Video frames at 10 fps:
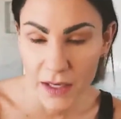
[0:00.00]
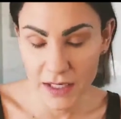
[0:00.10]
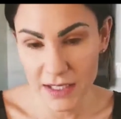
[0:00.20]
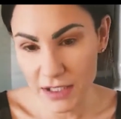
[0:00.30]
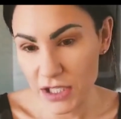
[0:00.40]

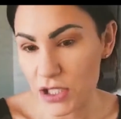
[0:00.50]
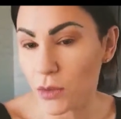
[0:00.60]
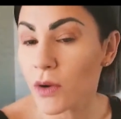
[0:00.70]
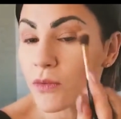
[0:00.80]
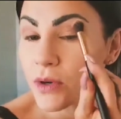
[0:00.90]
because I just don't
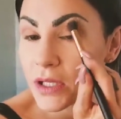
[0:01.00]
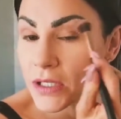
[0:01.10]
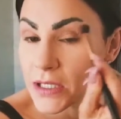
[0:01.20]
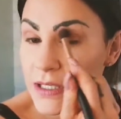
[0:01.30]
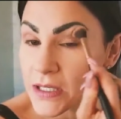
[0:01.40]
want really
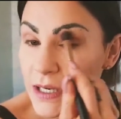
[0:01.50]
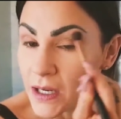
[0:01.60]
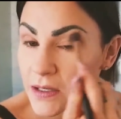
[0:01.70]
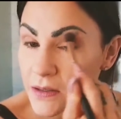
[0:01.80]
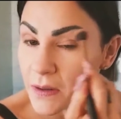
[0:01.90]

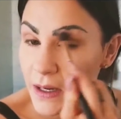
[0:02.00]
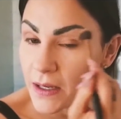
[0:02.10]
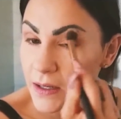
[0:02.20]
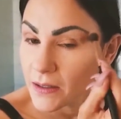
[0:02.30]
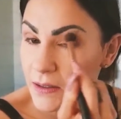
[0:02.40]
distinct, right?